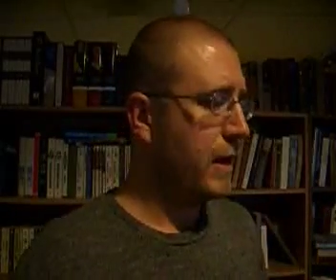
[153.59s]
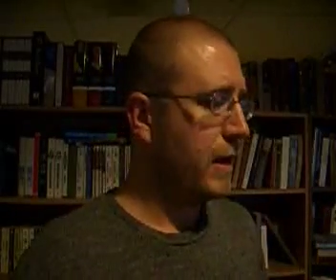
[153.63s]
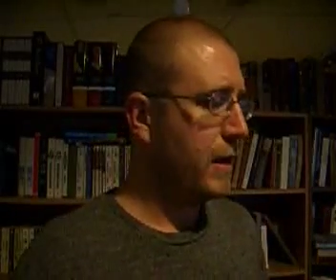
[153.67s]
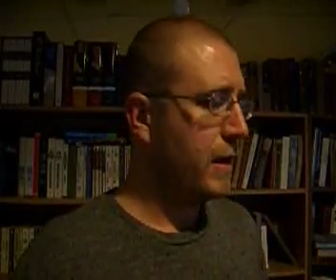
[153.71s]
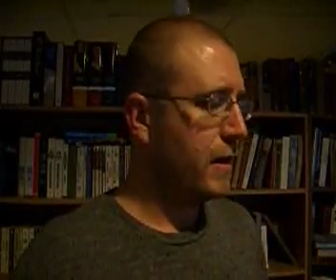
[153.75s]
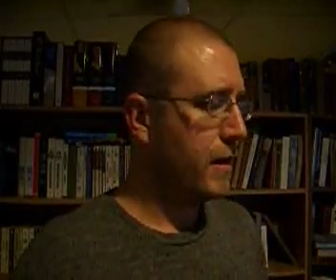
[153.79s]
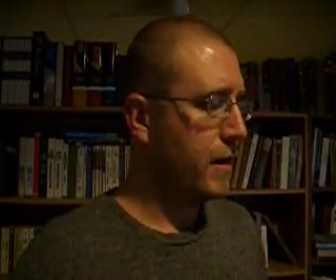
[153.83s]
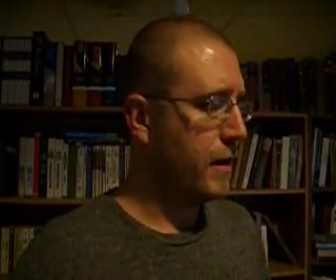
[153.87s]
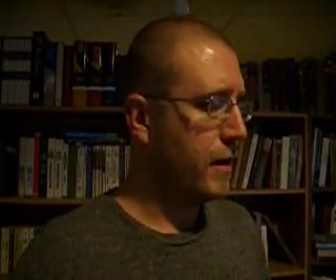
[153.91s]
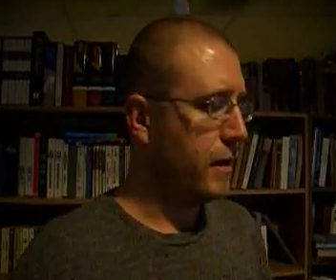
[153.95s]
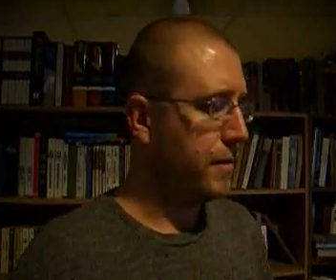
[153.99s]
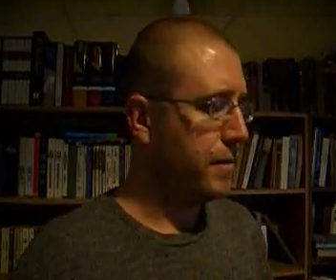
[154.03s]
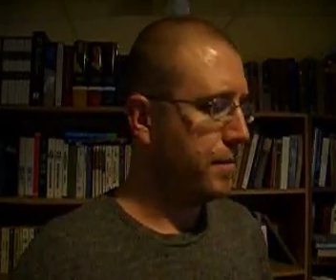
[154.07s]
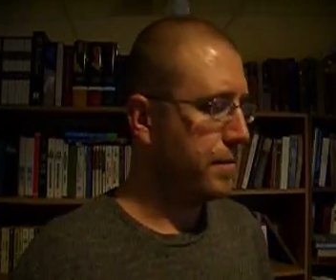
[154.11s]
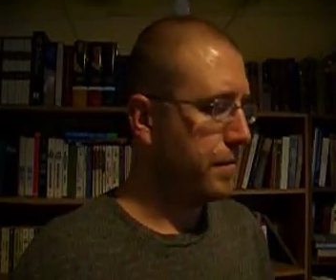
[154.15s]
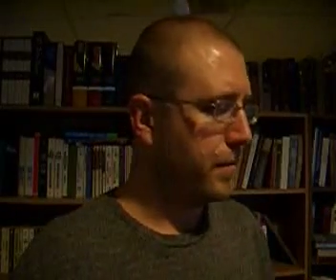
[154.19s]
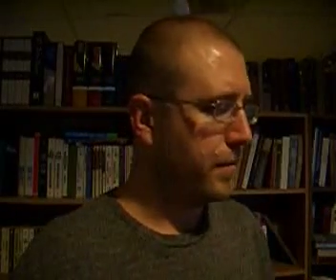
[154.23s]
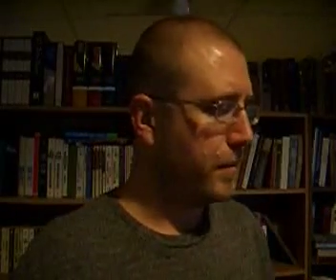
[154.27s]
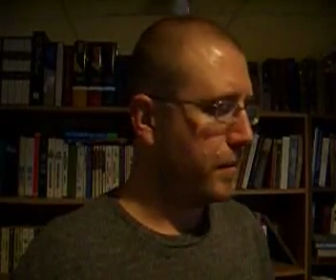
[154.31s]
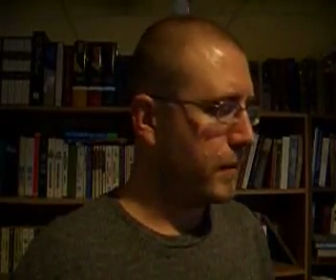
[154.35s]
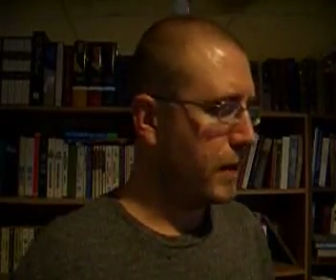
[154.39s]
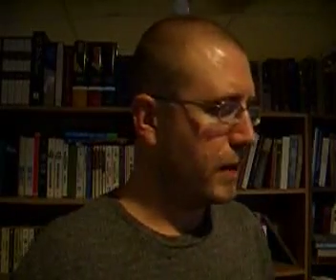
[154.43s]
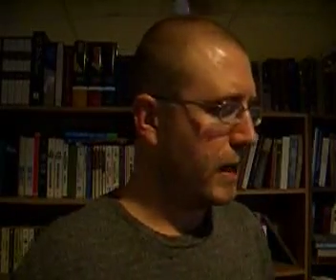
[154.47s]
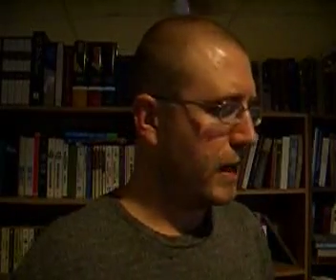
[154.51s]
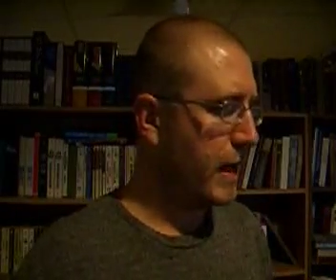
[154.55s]
Um,
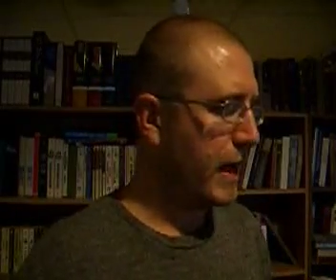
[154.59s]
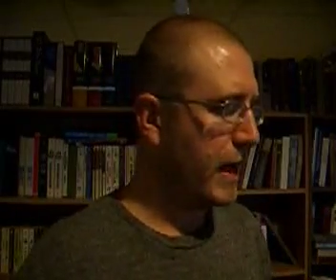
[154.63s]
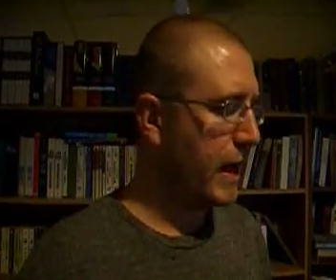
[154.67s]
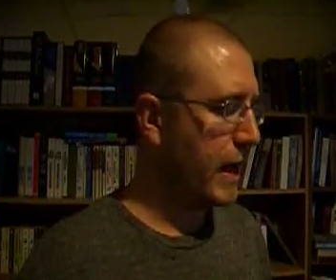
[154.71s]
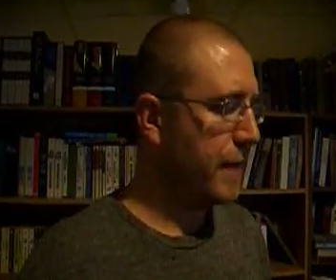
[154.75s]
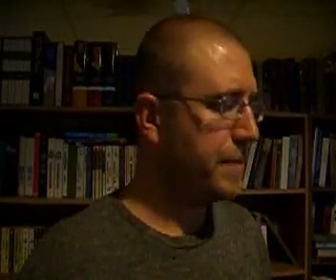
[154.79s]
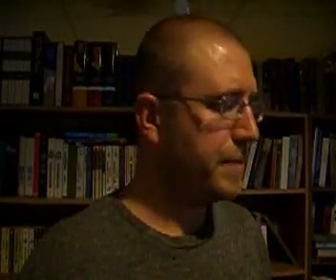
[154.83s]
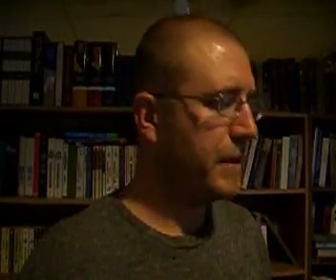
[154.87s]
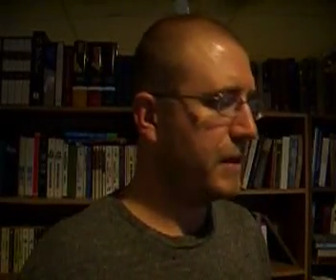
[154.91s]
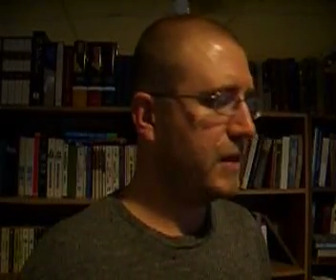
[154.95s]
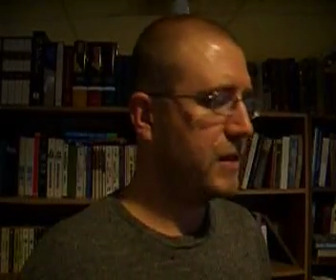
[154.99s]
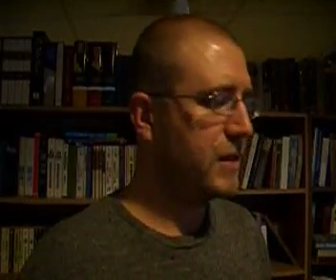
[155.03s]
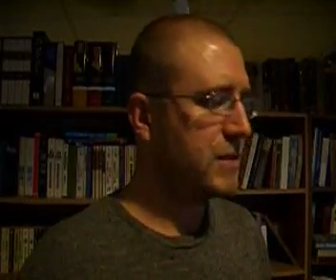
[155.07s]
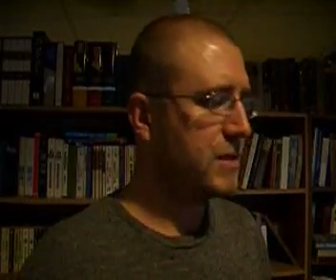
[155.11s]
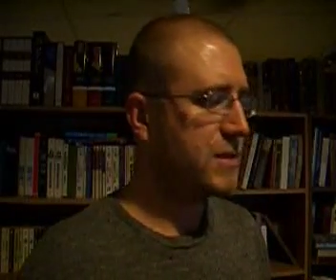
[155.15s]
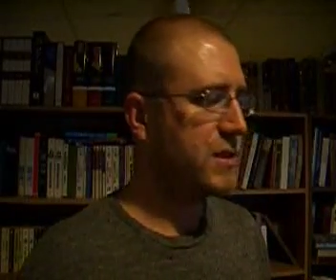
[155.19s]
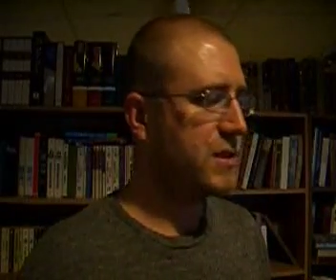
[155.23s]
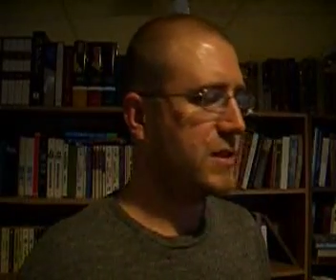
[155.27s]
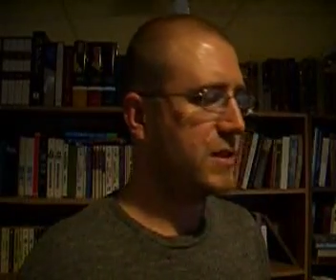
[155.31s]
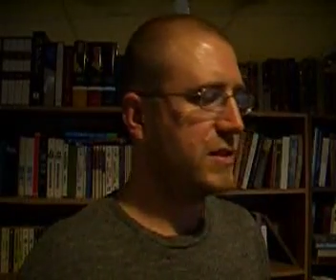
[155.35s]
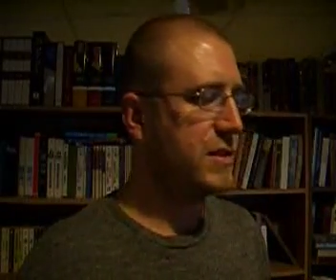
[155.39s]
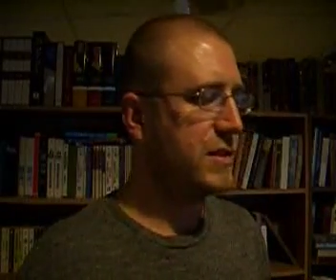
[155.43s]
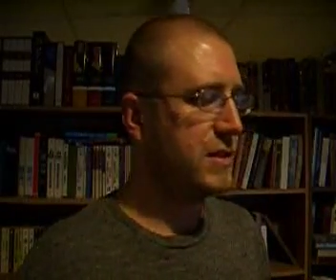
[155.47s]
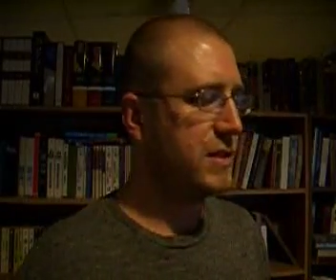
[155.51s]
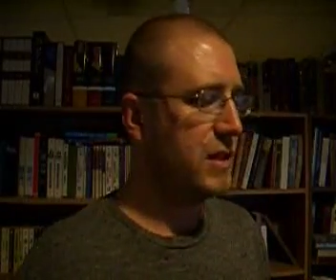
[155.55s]
happiness
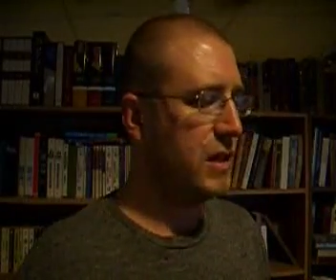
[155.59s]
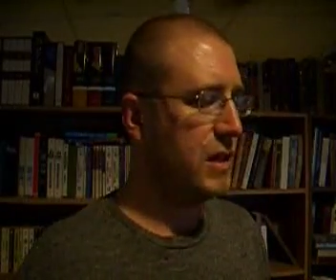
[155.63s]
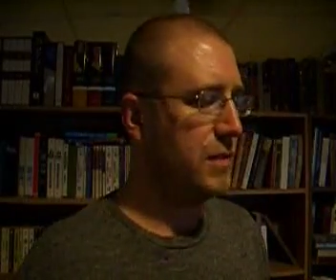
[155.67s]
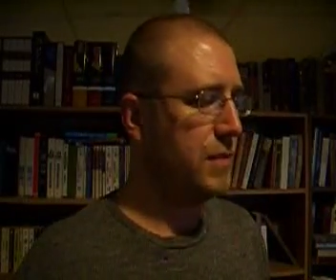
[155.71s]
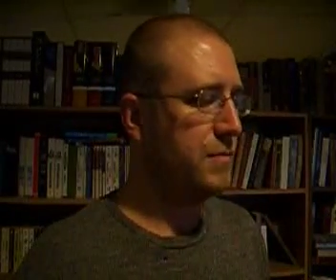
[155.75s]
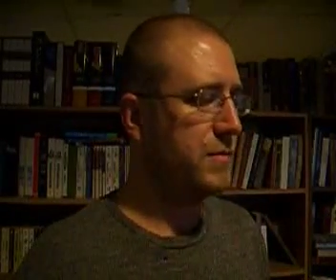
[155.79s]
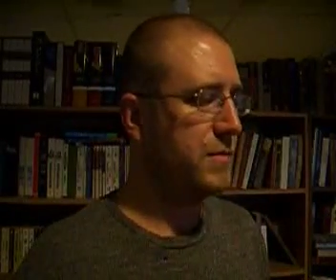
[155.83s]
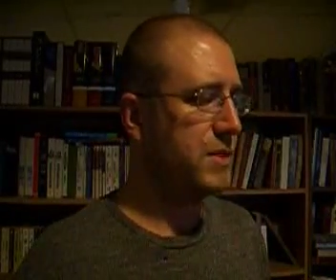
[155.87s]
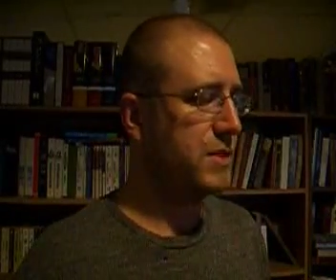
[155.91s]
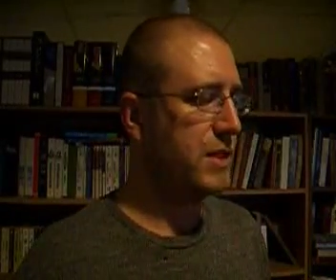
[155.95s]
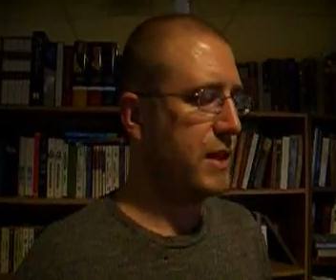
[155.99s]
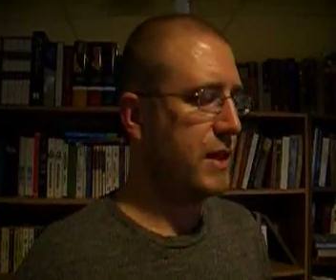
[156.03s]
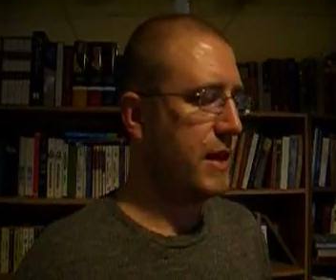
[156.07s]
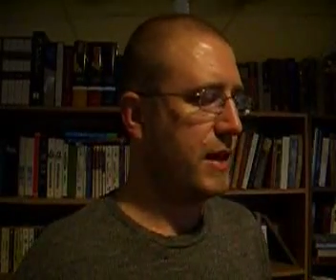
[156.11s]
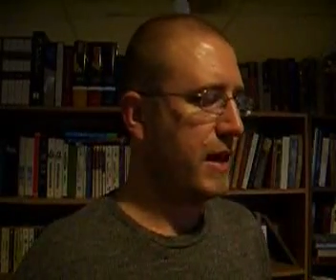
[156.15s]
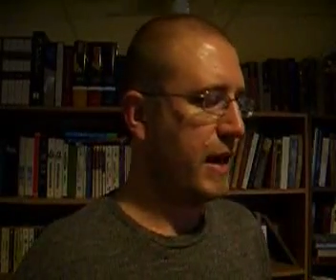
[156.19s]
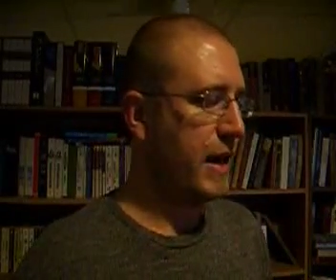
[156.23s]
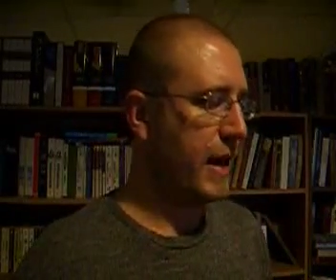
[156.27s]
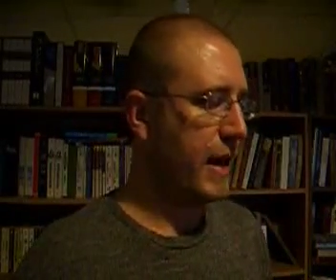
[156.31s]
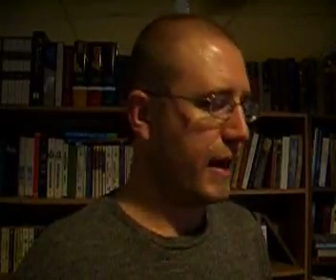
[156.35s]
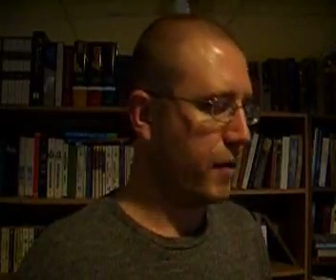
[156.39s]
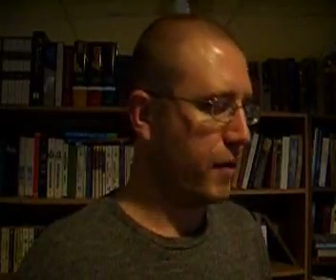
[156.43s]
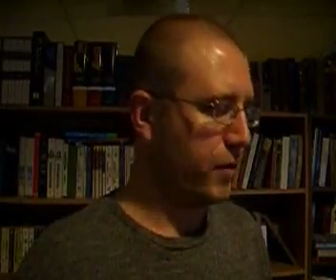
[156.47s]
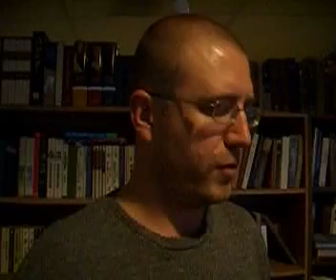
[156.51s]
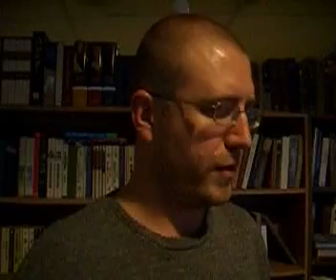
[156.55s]
seems,
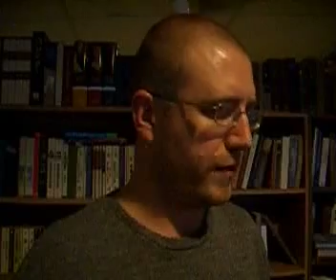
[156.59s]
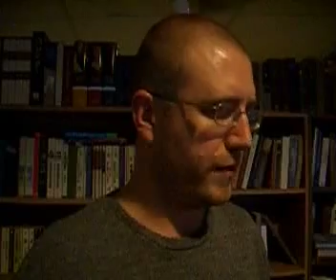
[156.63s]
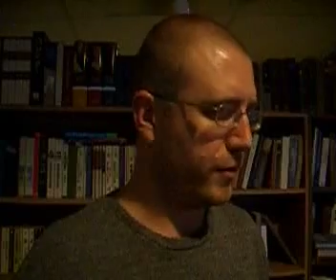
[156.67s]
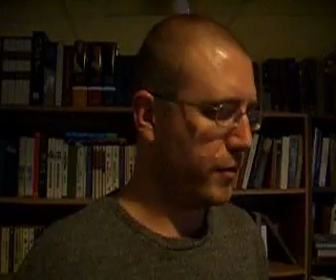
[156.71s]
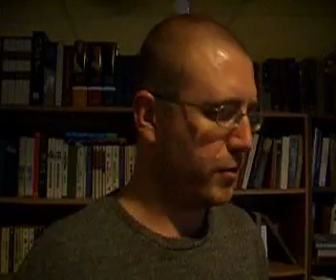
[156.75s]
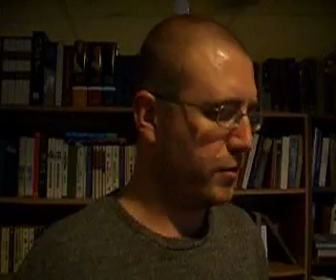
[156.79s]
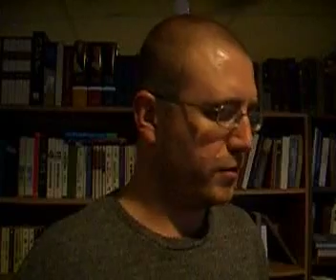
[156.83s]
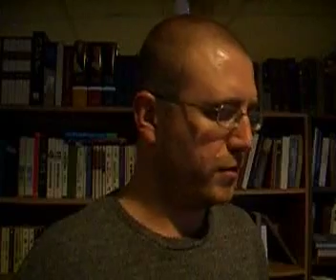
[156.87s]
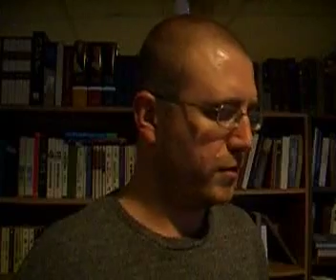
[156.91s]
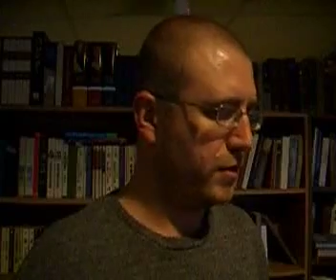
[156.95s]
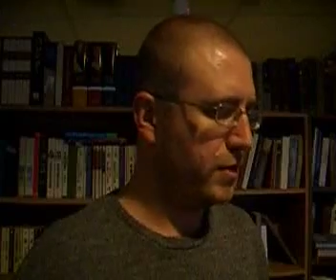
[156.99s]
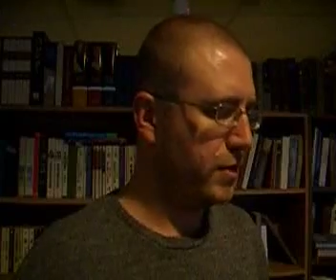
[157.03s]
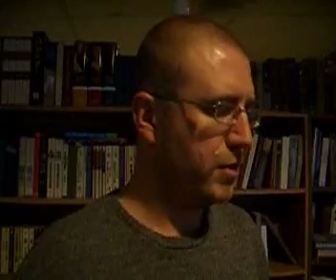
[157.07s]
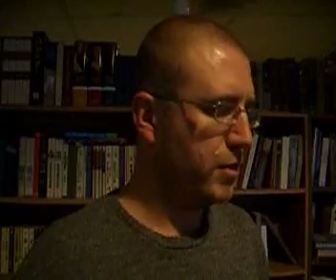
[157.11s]
however,